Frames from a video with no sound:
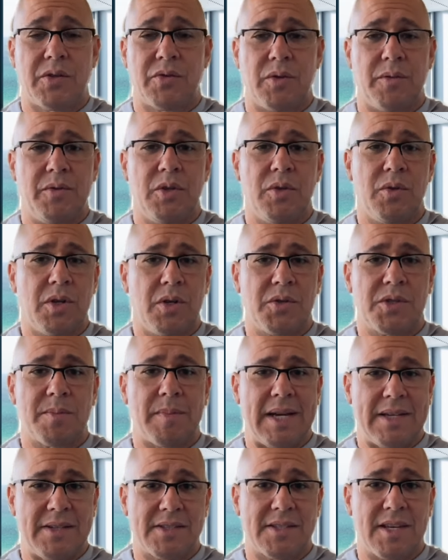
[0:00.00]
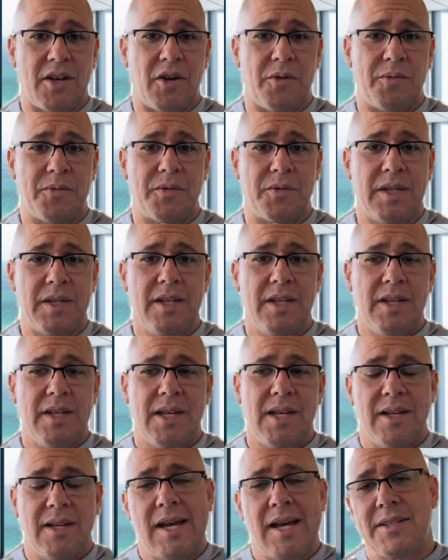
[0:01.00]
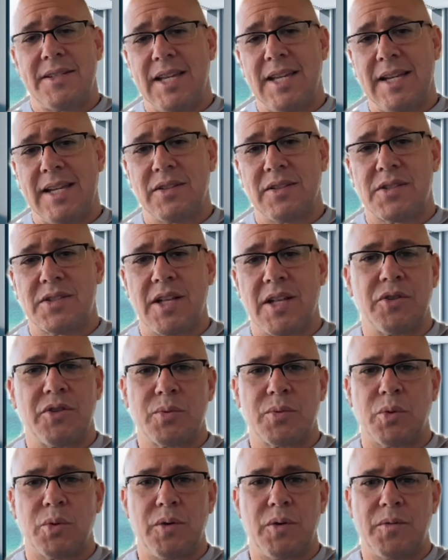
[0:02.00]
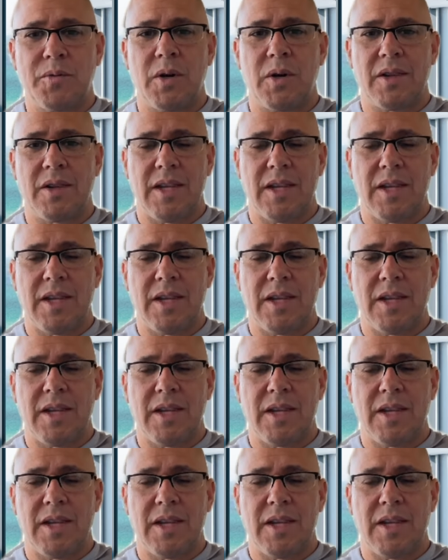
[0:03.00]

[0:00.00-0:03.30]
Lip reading: review those myself and not take the seller's word for it.